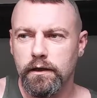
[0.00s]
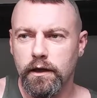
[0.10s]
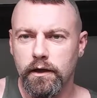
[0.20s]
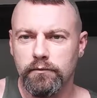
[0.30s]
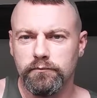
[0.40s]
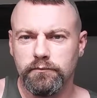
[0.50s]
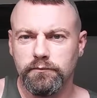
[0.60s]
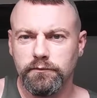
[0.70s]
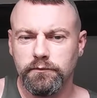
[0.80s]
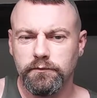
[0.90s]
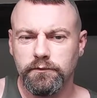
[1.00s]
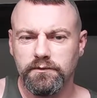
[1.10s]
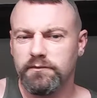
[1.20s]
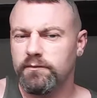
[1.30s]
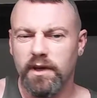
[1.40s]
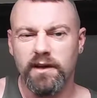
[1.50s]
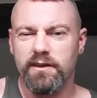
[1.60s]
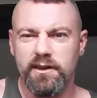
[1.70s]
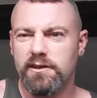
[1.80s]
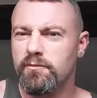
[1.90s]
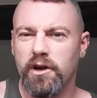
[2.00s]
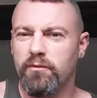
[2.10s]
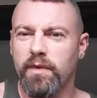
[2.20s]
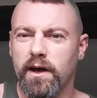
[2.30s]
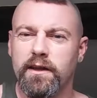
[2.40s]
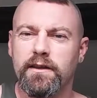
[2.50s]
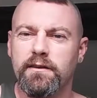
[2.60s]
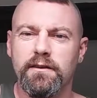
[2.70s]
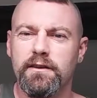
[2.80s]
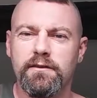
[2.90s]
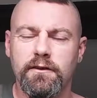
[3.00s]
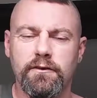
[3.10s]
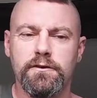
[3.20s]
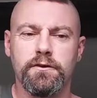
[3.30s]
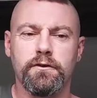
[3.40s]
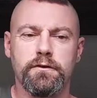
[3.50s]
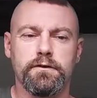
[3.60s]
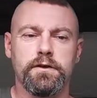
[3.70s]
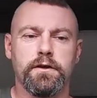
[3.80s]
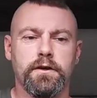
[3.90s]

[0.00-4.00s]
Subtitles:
But I think you should bring back these sort of songs.